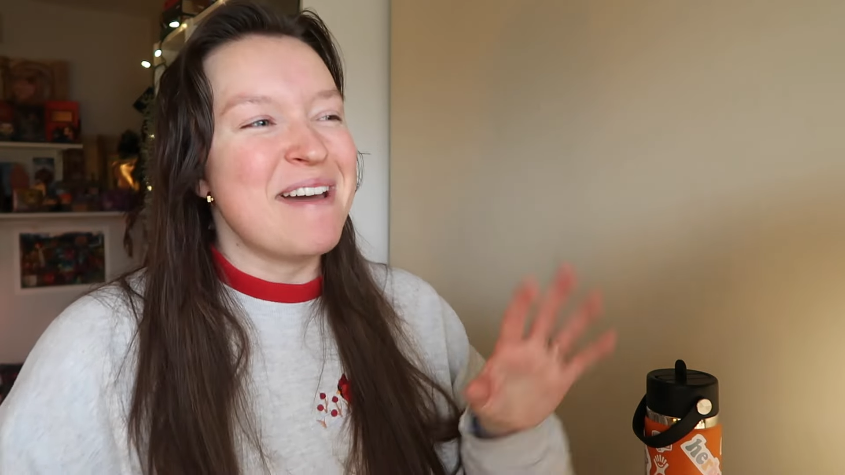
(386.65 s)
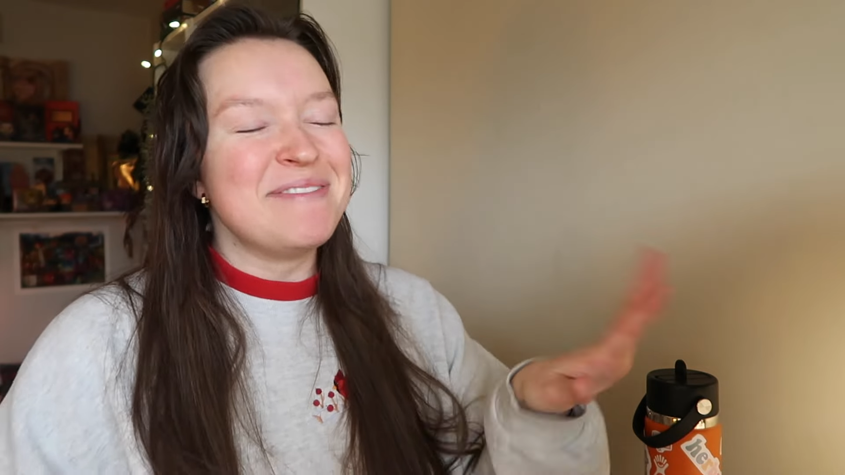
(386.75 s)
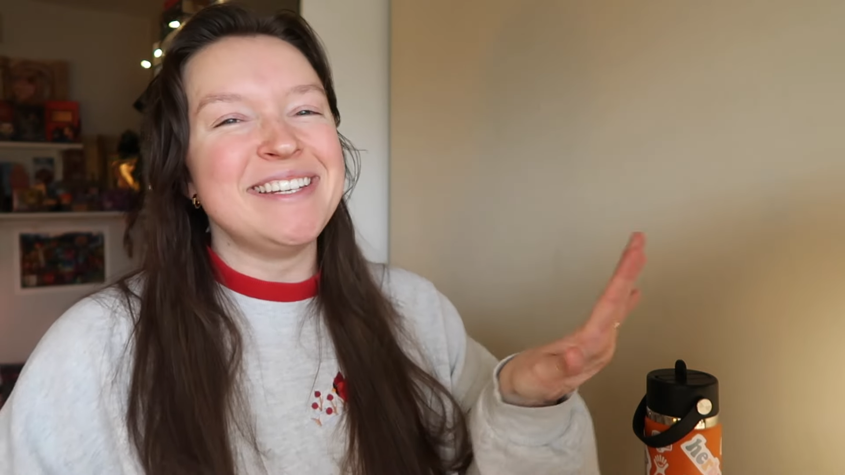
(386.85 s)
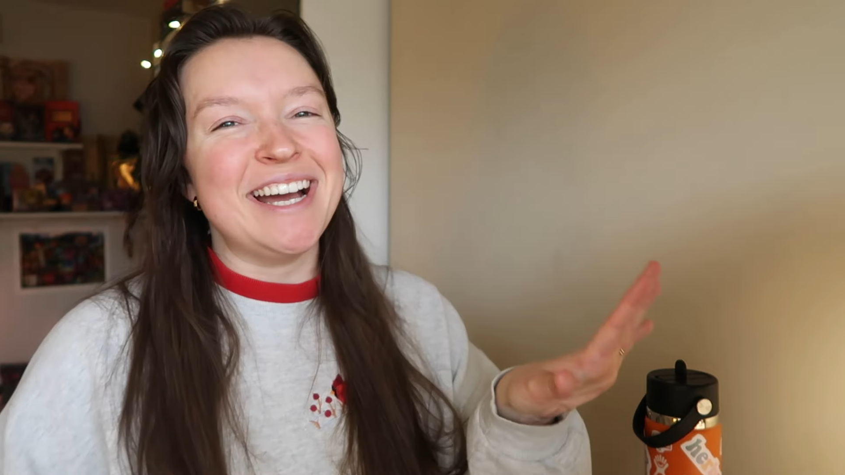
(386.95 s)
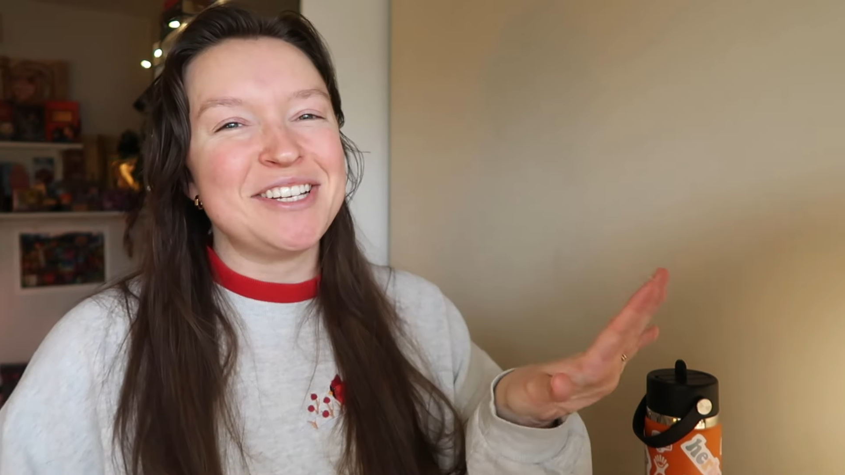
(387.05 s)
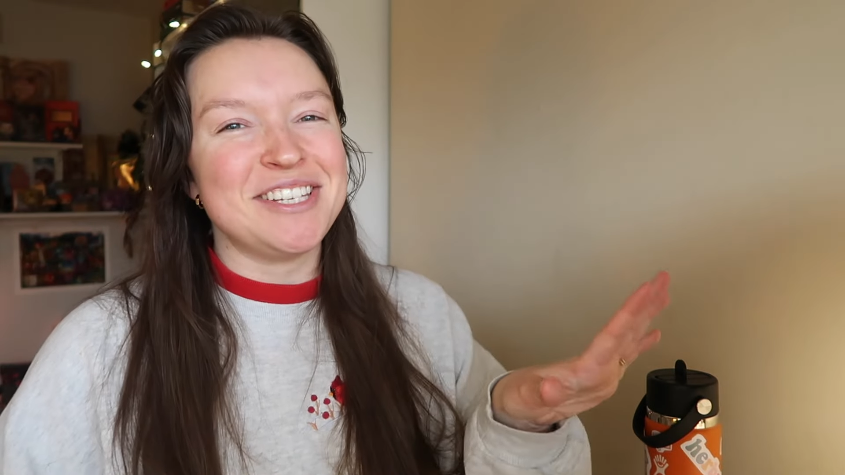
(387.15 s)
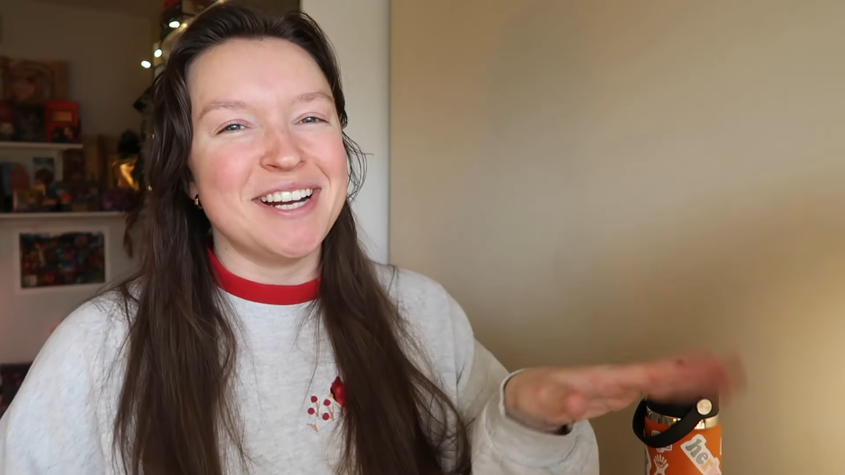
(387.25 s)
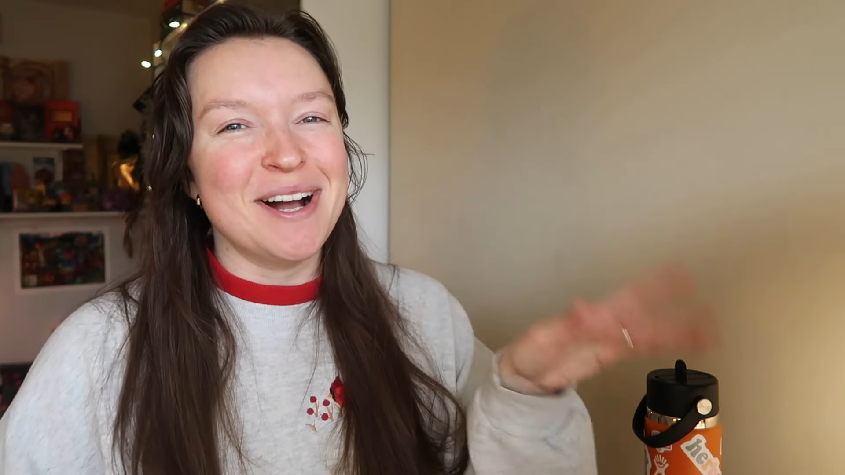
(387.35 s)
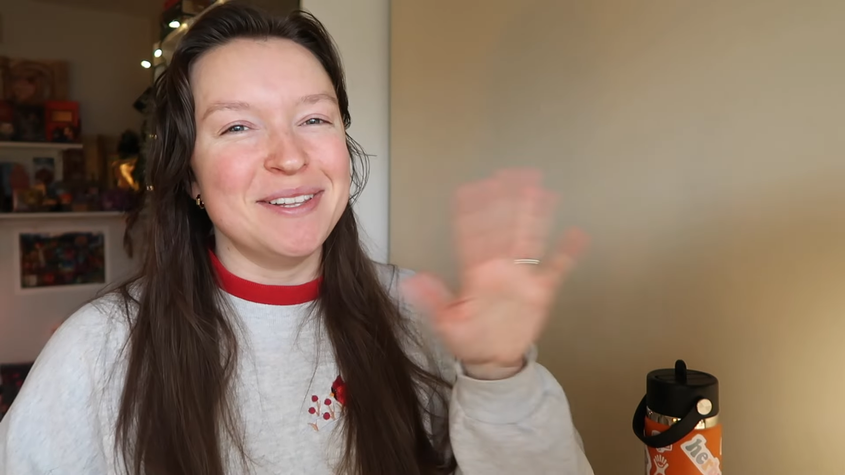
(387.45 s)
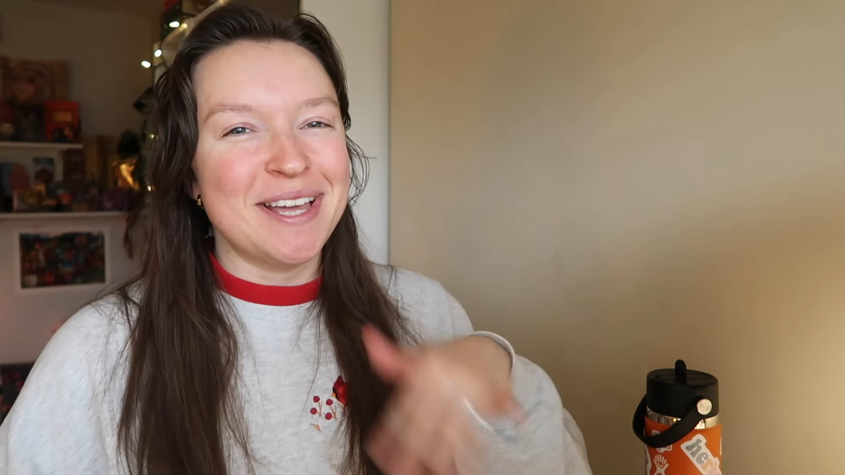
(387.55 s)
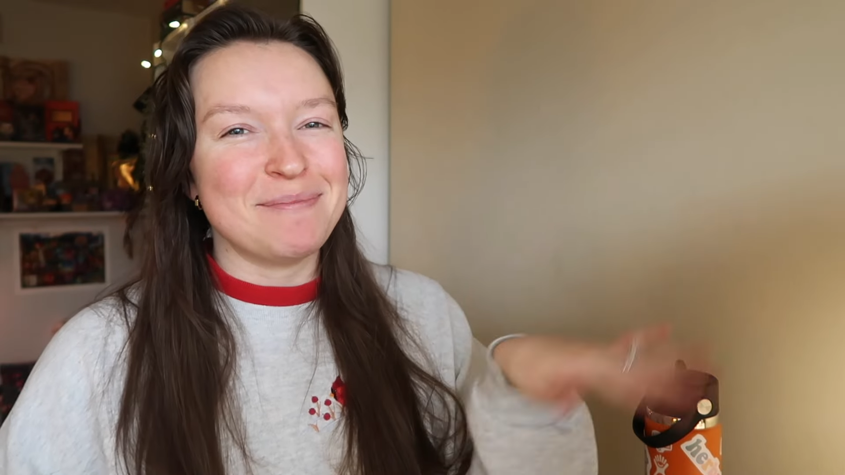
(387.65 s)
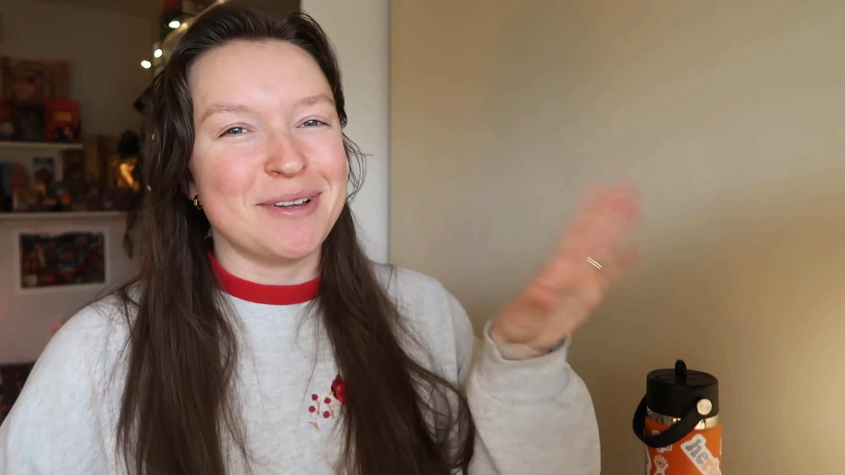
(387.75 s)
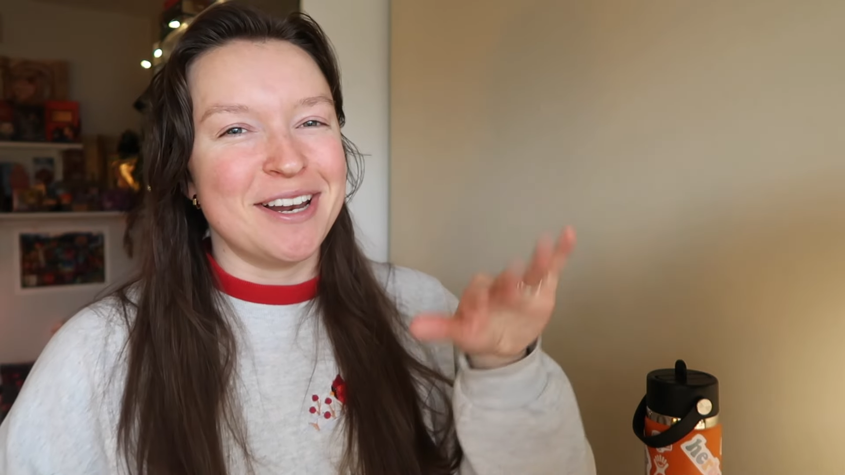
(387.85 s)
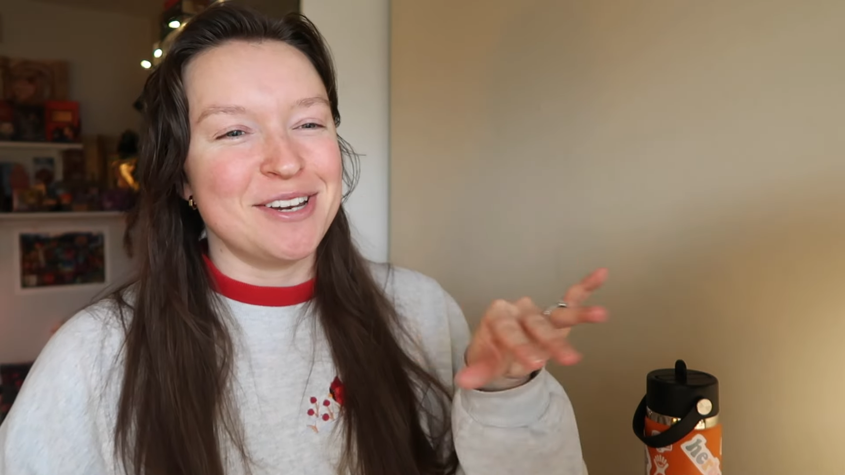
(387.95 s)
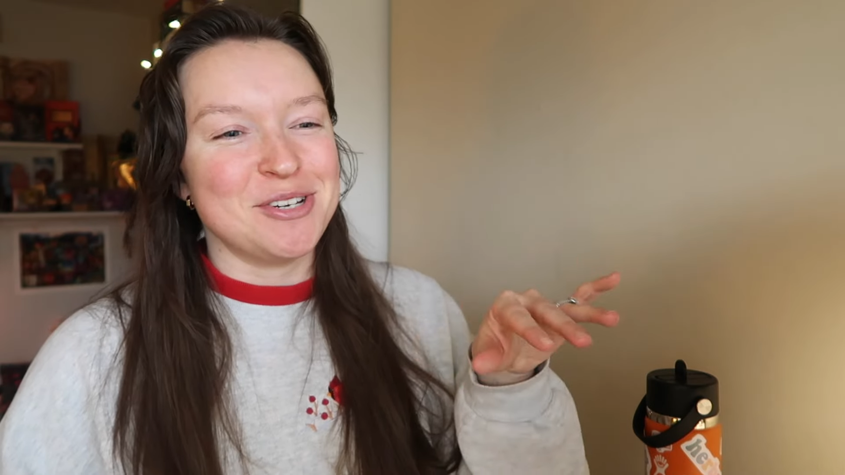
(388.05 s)
Maybe next year I'll like
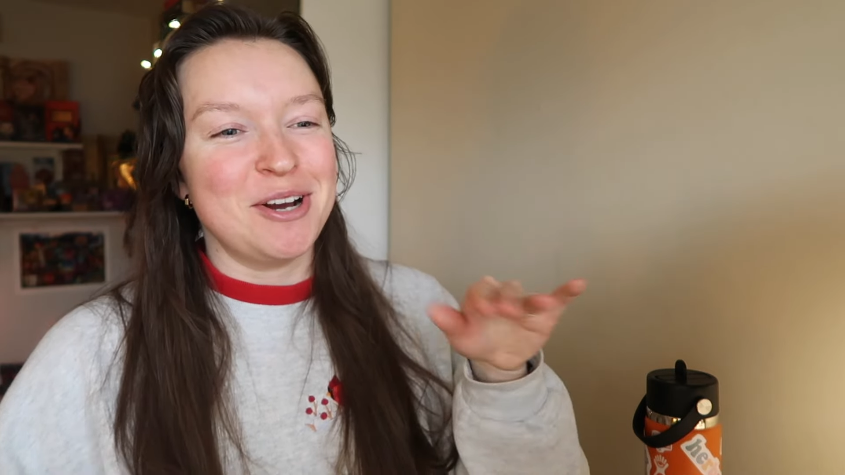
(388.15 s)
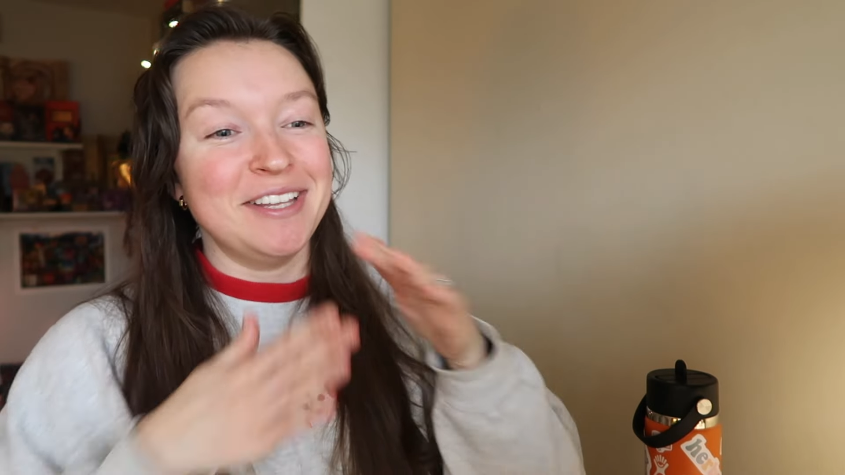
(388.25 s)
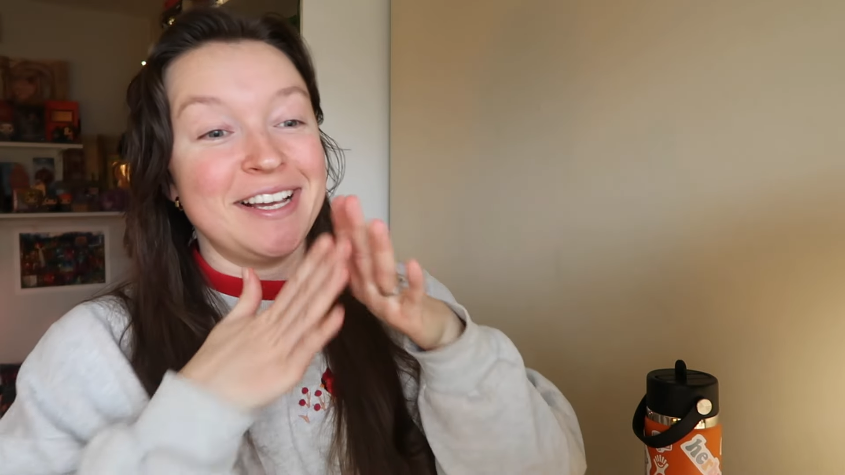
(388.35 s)
put on a chart